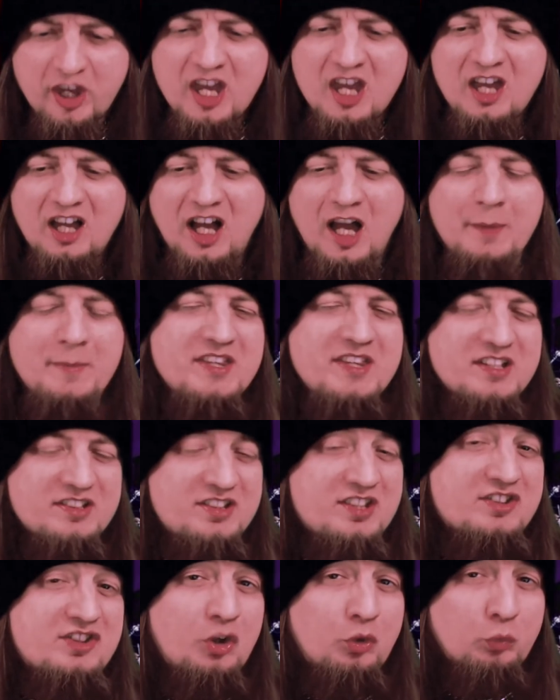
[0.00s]
I mean, this
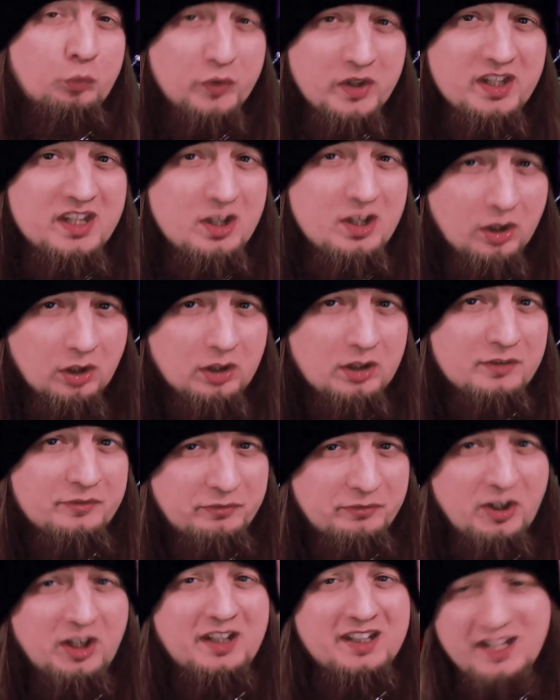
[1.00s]
is a really hard
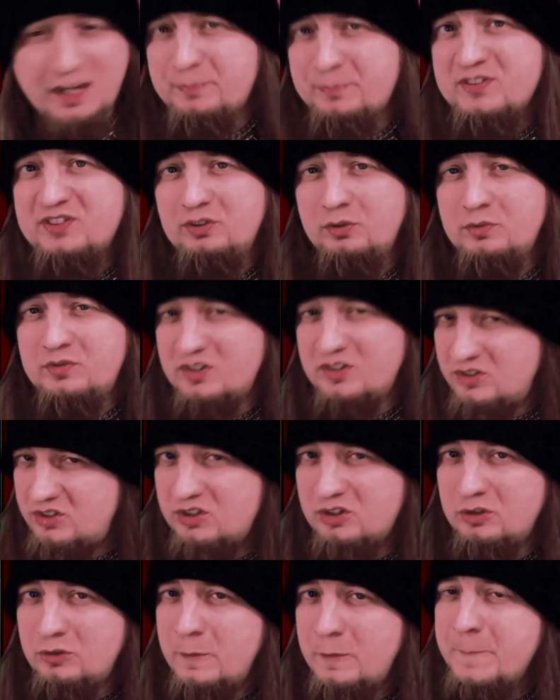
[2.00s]
fucking episode to
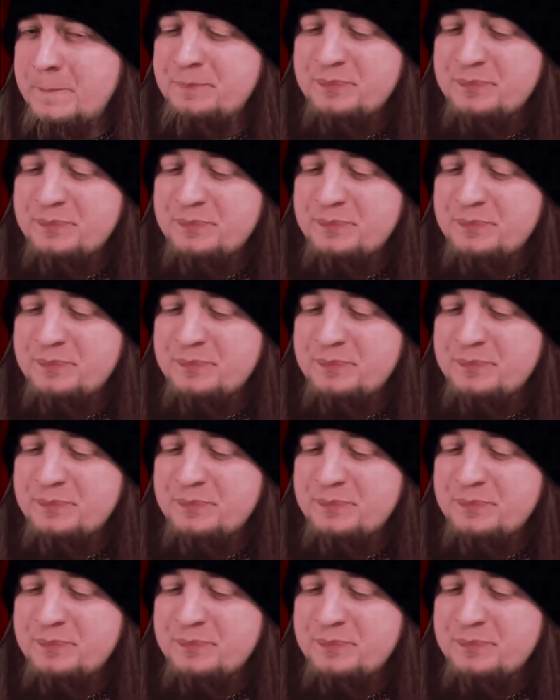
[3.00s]
do,